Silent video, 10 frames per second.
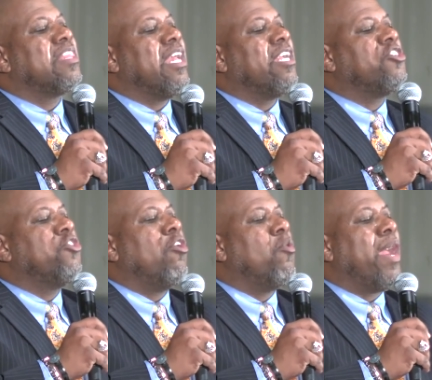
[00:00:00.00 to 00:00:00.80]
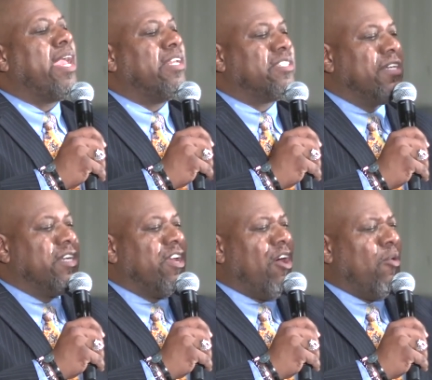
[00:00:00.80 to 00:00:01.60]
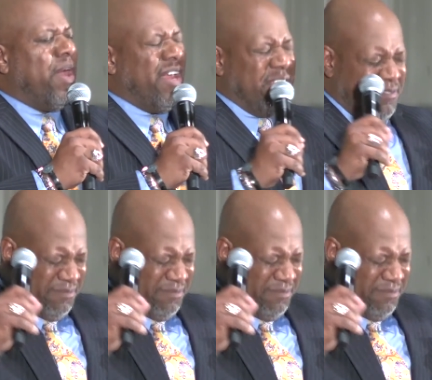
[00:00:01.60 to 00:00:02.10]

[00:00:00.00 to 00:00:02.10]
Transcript: things your way instead of Yahweh